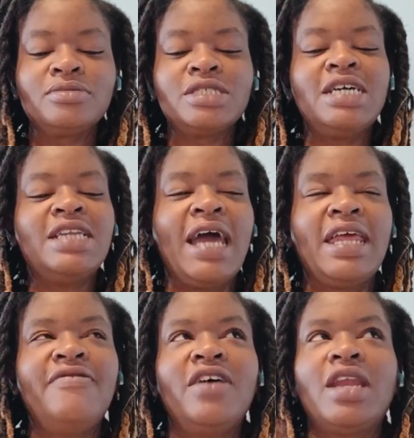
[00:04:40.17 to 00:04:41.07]
not
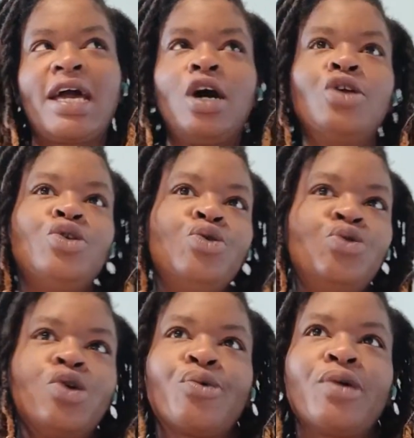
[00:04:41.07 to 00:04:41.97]
even like a new
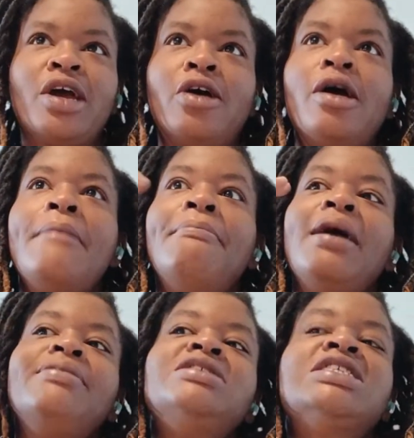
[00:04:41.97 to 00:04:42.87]
career,
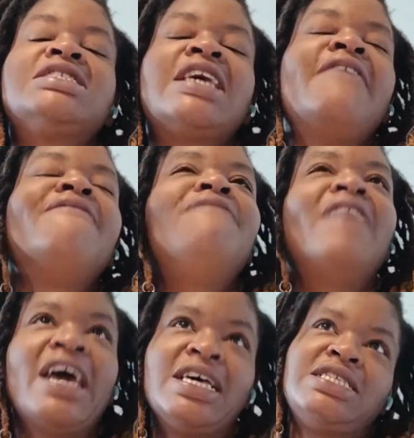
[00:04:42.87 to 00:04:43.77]
maybe just
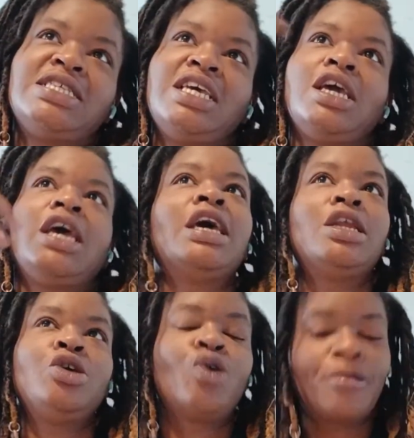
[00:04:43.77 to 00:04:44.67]
advancing in
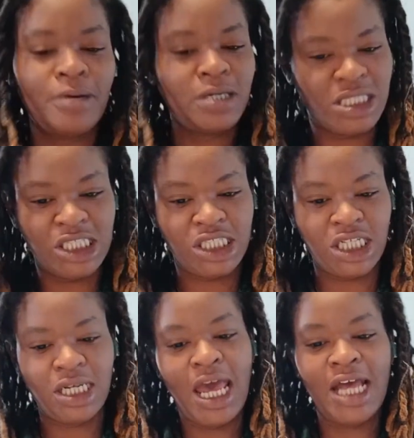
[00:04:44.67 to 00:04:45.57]
your
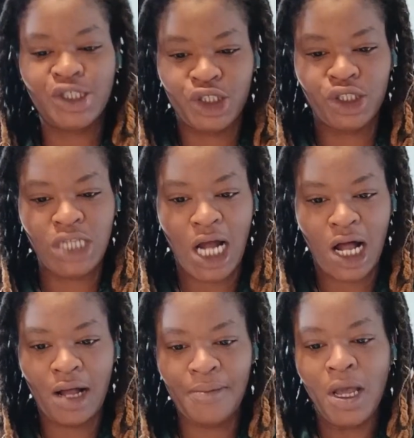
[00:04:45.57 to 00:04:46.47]
position at your
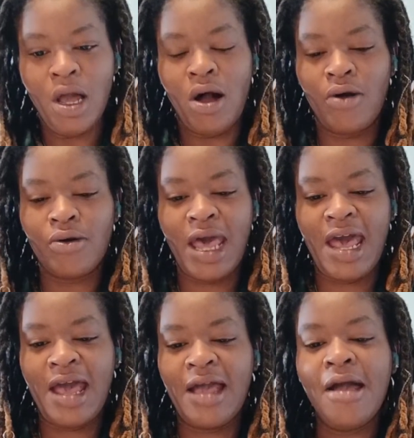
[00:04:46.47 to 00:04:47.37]
job.
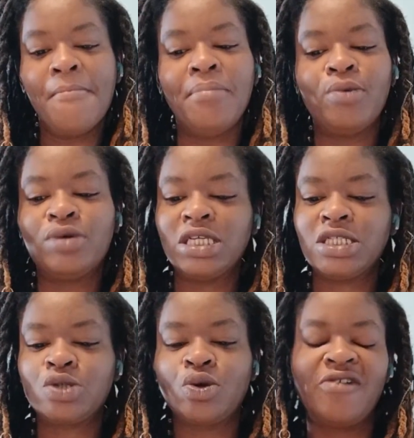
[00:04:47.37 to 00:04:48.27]
Okay, but with this
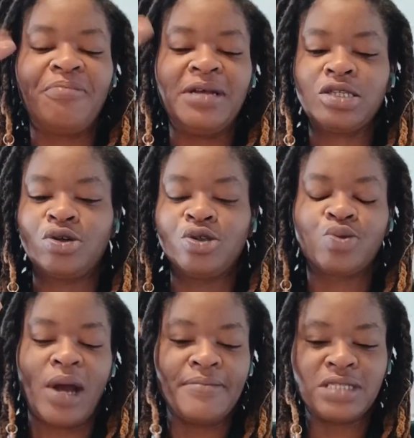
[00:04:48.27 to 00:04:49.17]
Three of Pentacles
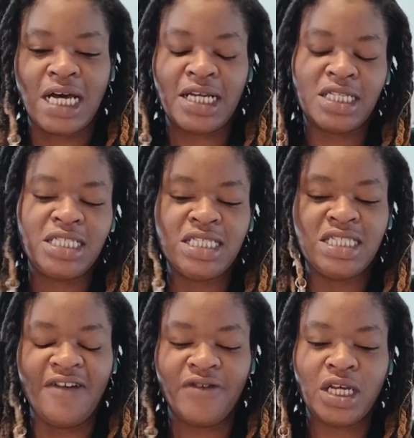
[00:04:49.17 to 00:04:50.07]
right beside it, this is
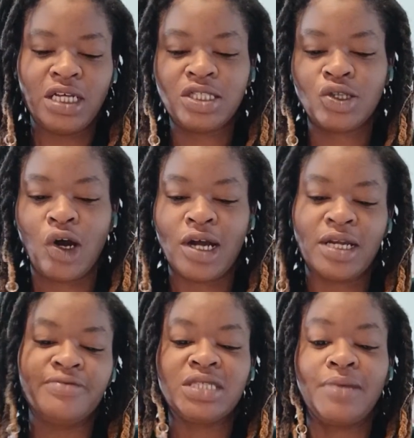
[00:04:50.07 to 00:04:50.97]
definitely a start
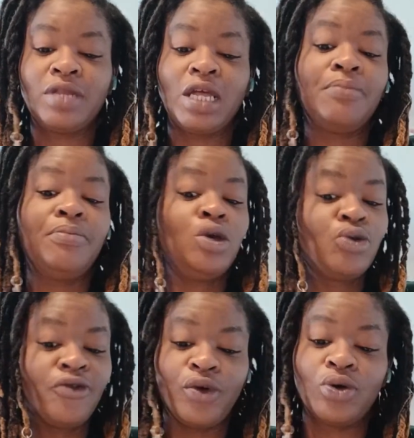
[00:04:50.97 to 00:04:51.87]
of something
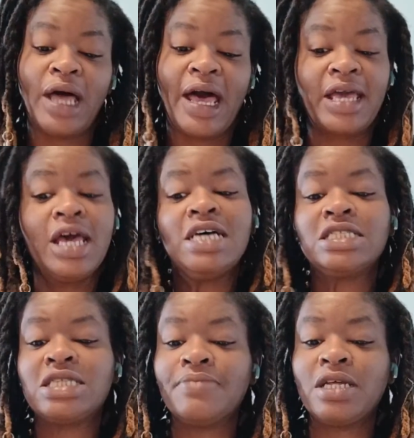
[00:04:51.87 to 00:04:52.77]
beautiful, like
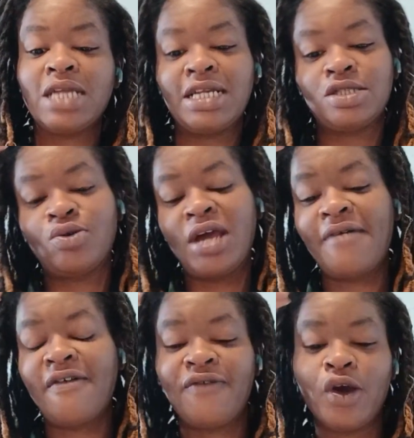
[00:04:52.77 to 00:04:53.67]
something that is going to
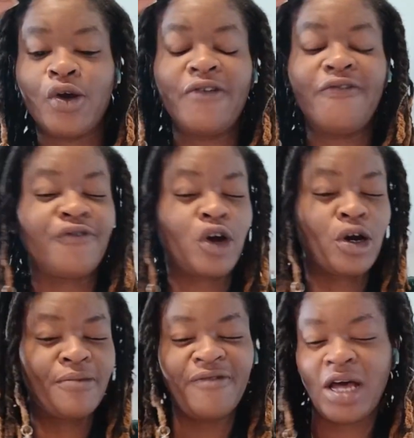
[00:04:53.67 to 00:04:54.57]
have a very
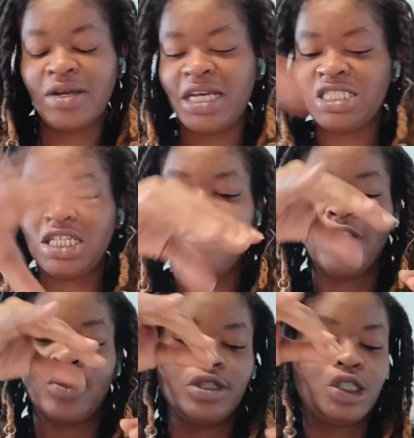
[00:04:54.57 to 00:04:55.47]
firm foundation, a
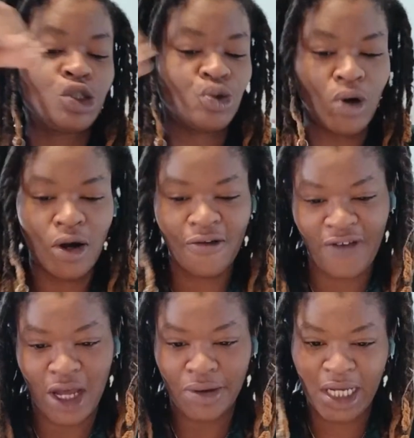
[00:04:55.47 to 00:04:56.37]
very strong
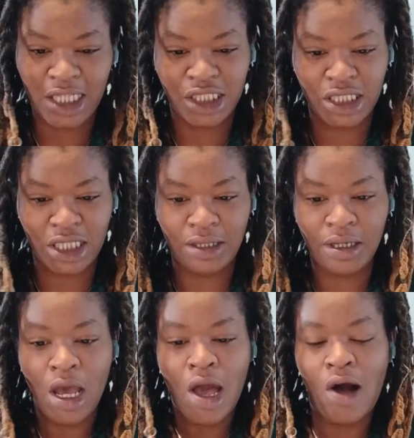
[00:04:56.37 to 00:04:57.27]
foundation.
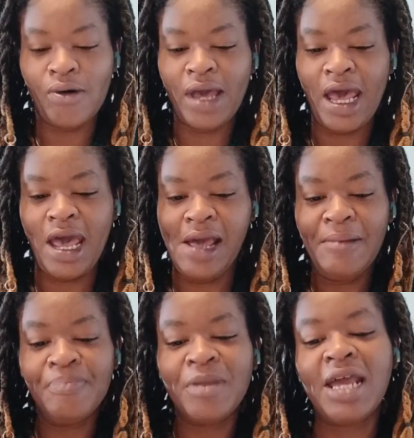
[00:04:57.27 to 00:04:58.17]
Okay,
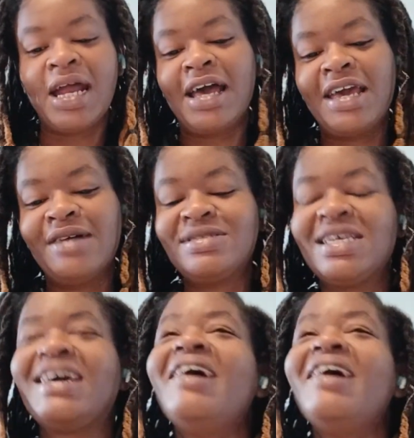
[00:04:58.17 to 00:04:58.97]
And I am seeing,